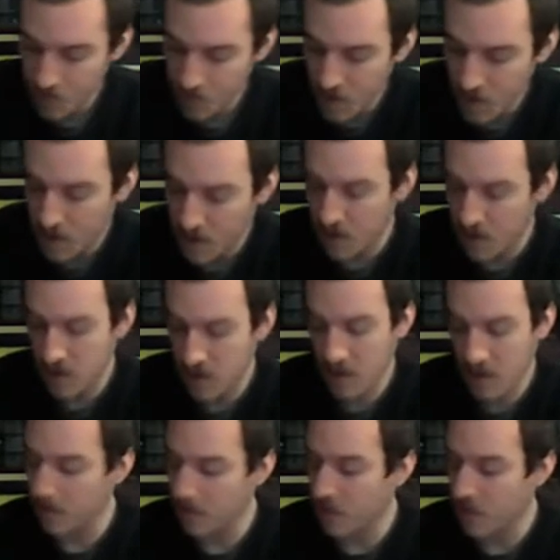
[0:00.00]
Then
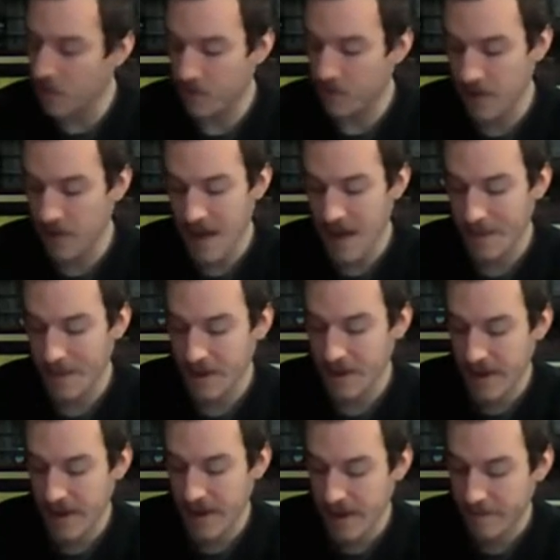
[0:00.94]
another one real happy to
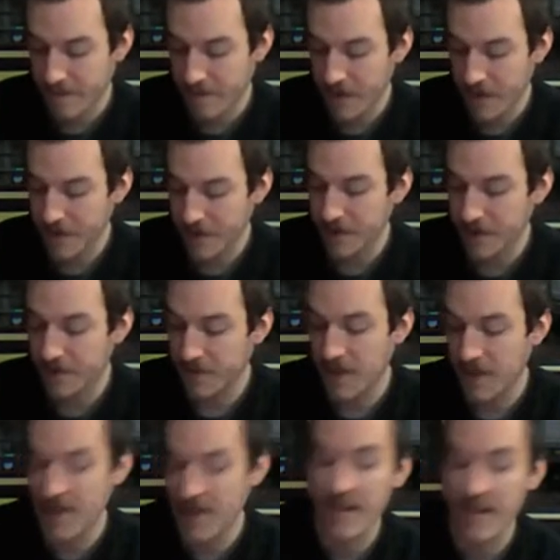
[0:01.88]
have finally,
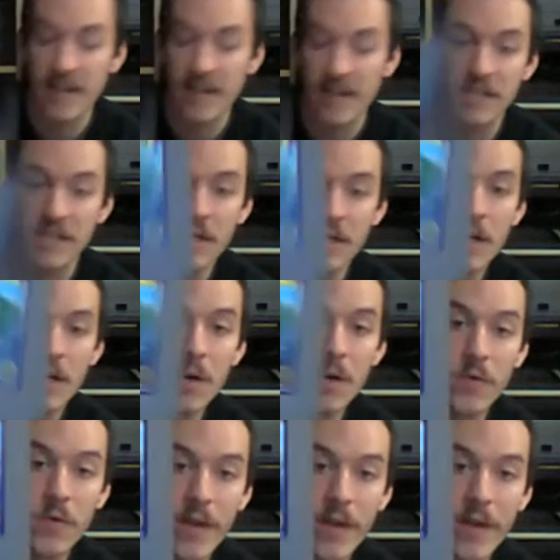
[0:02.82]
NES,
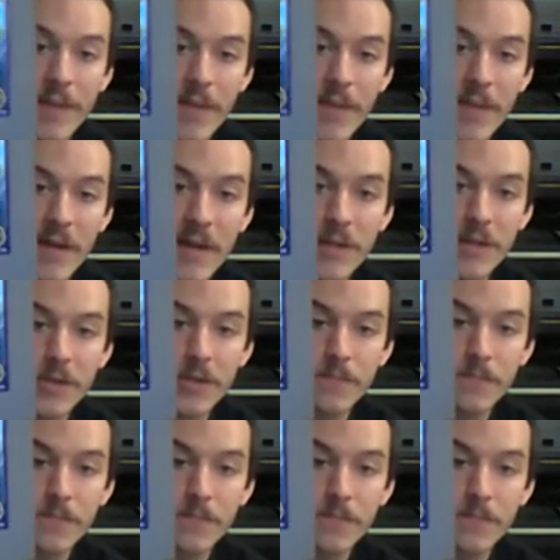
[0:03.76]
Rampage.